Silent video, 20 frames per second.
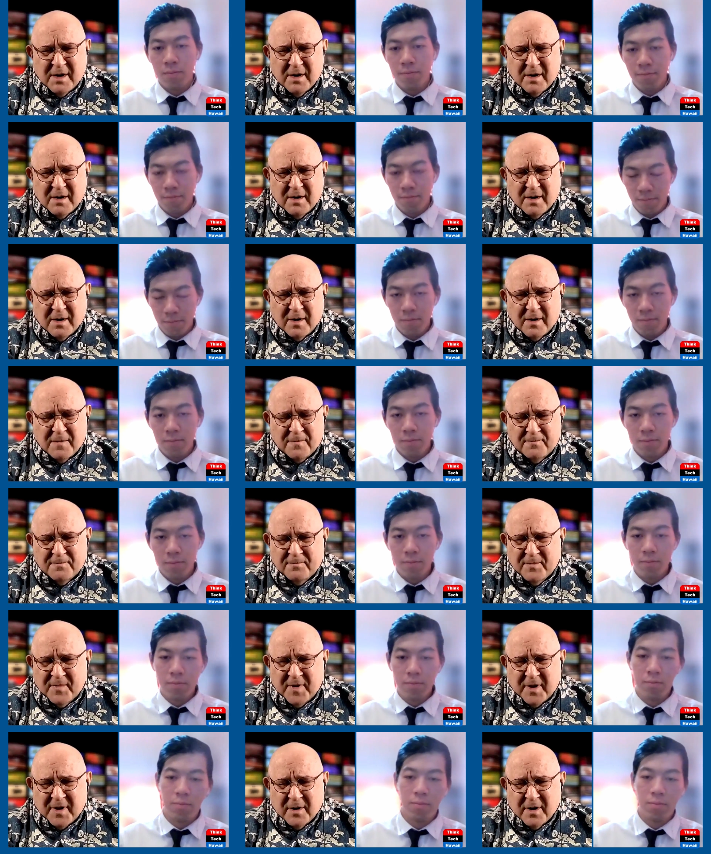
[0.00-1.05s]

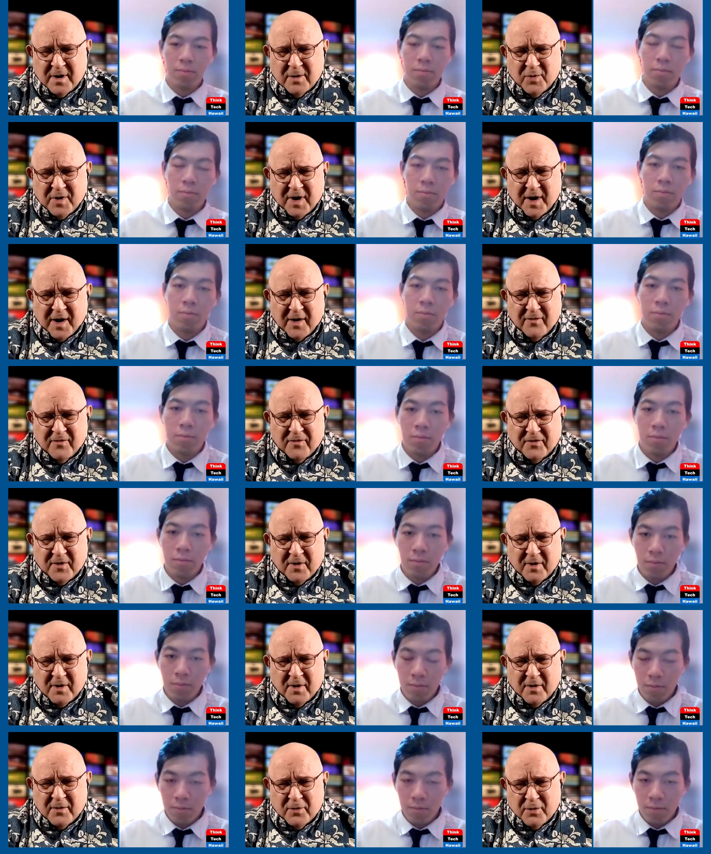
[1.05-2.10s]
Speaker 1: um, and and we have uh,
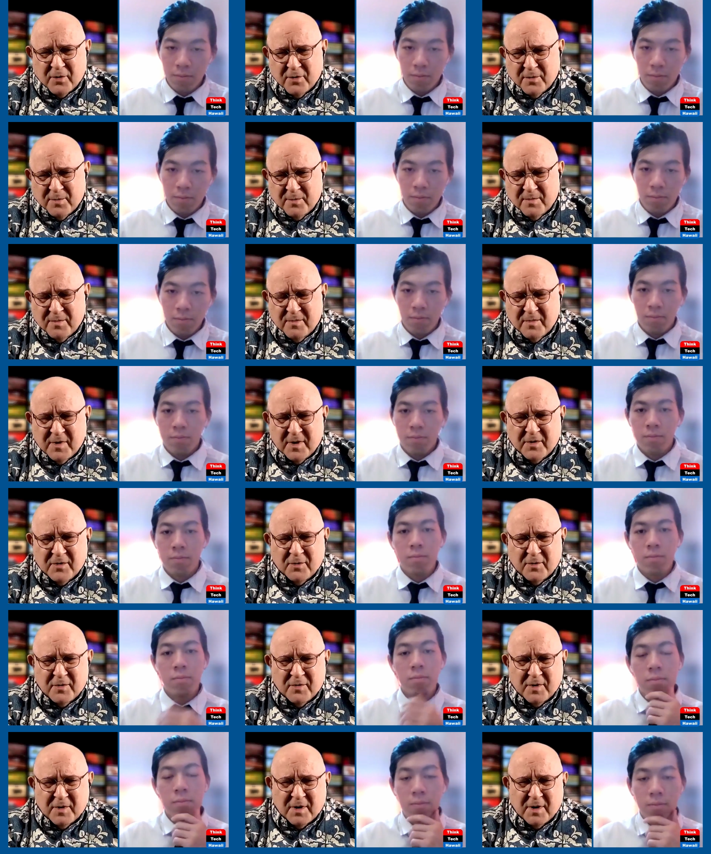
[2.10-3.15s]
other
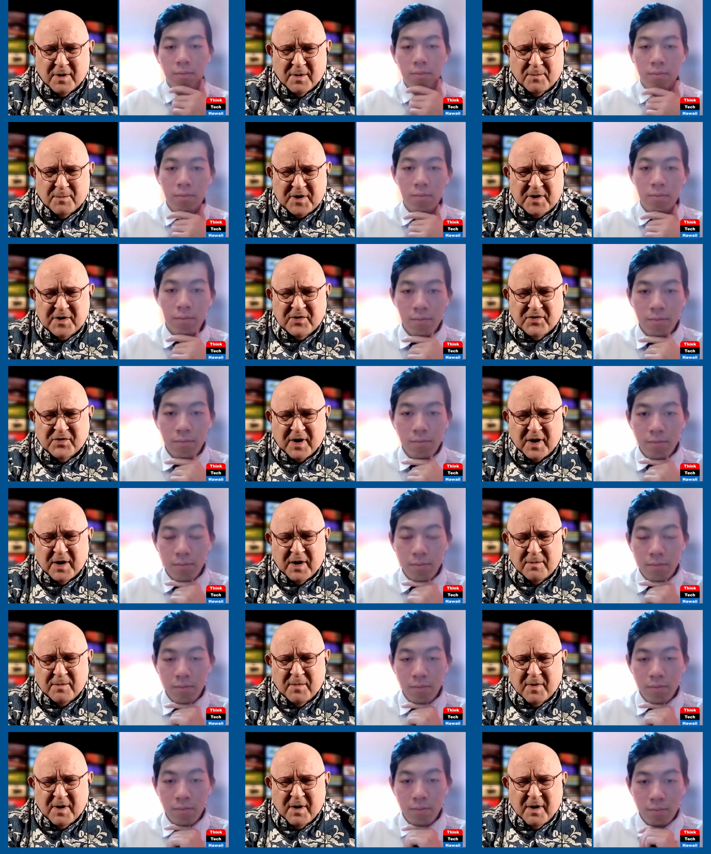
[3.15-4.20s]
other uh,
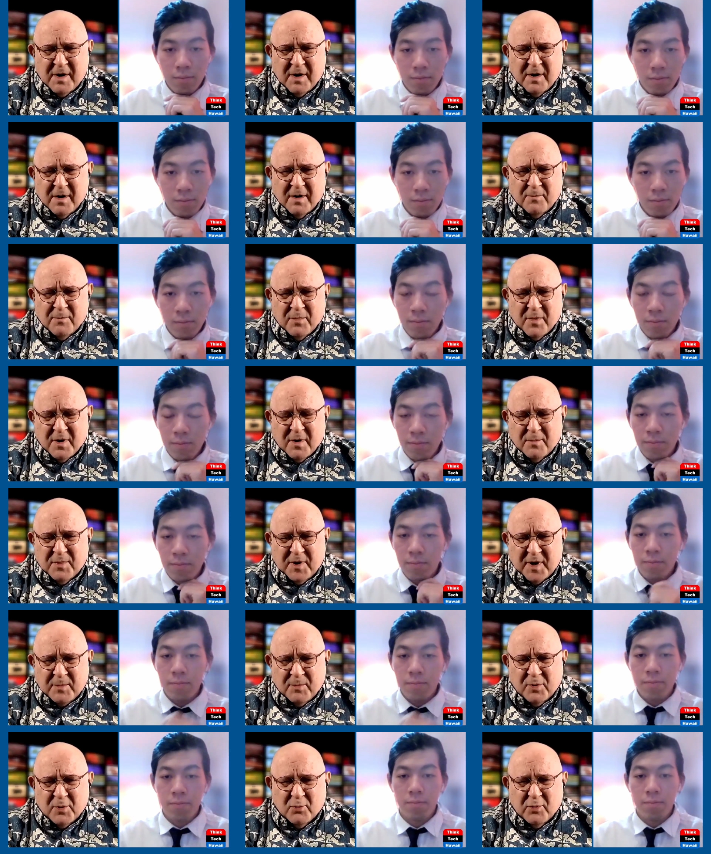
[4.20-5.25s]
PEJ uh,
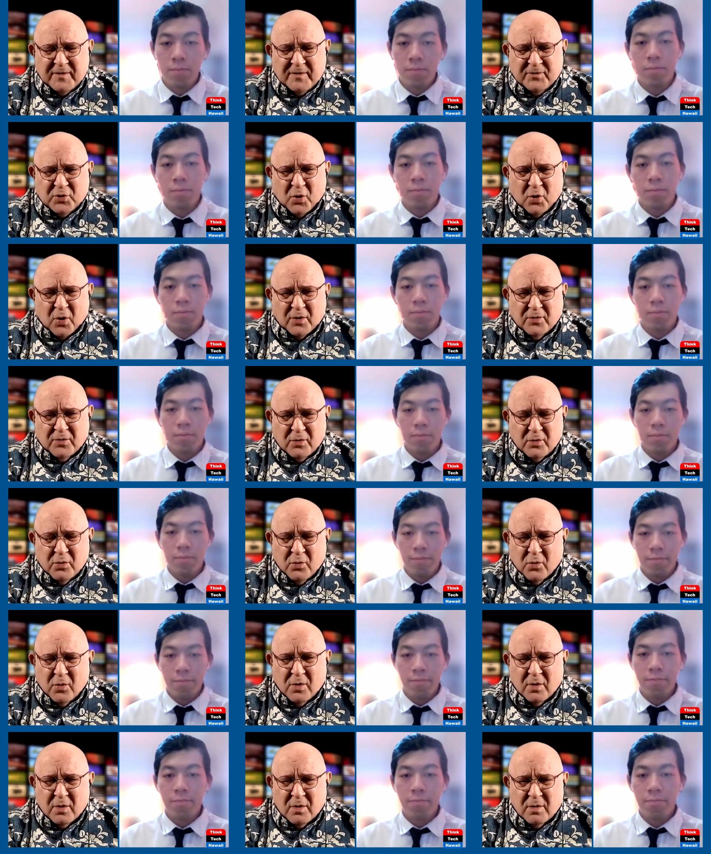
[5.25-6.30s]
people we've talked to
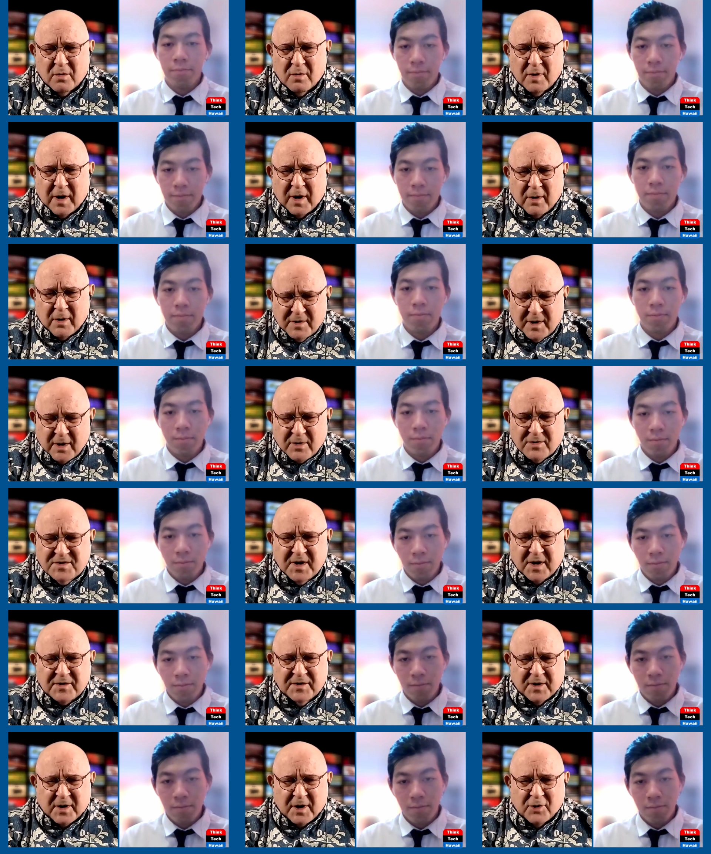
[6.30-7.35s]
who are out
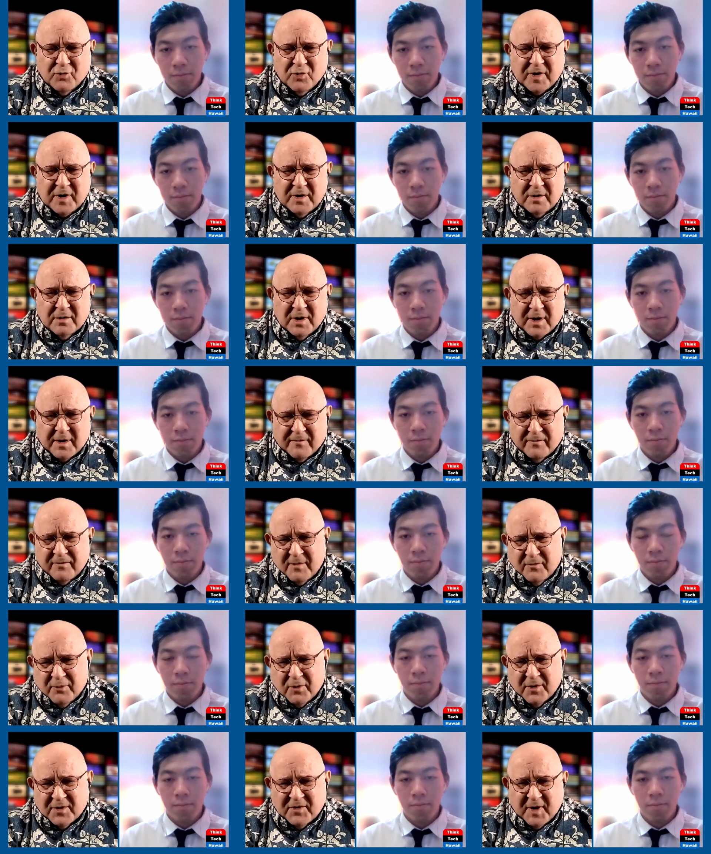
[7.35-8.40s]
outside the country, and like
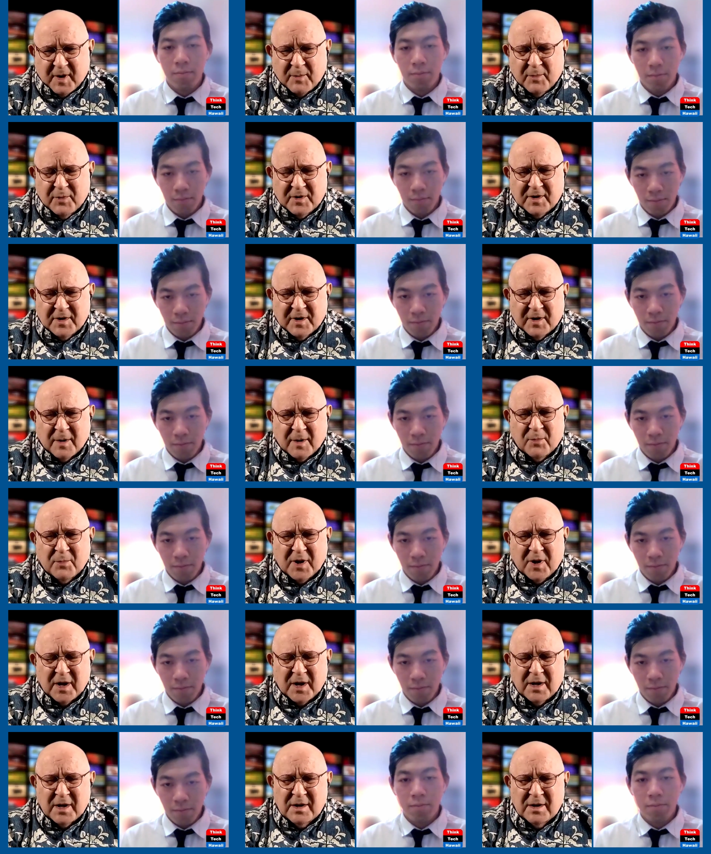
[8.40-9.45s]
for example in
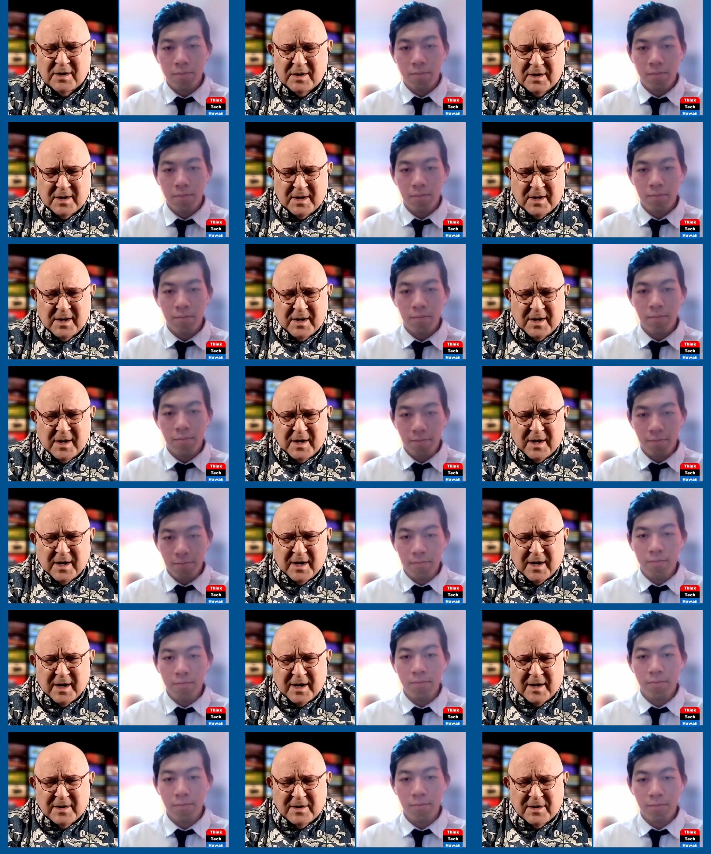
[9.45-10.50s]
Kampala. Mm-hmm.
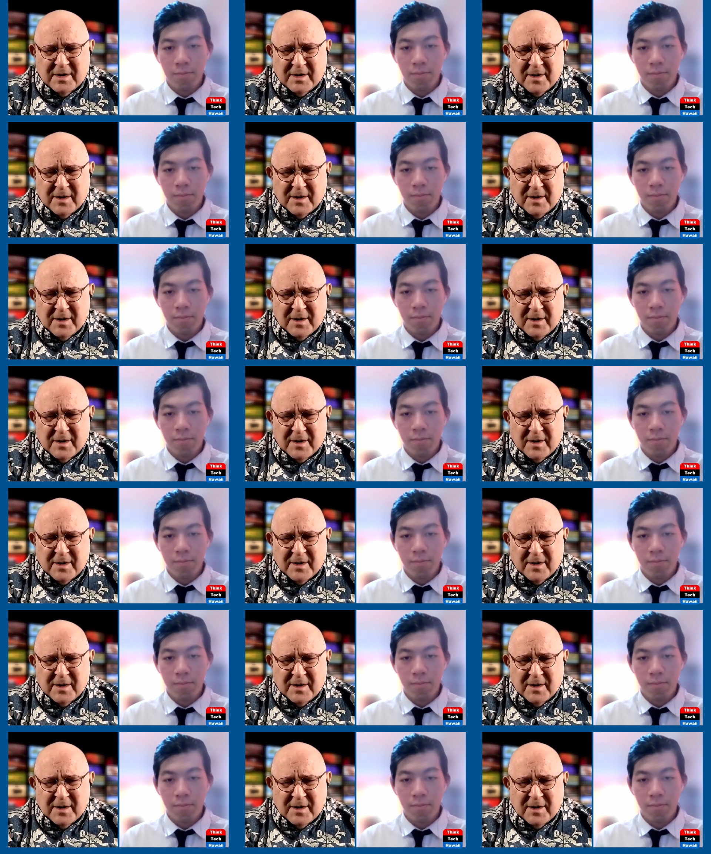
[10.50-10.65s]
And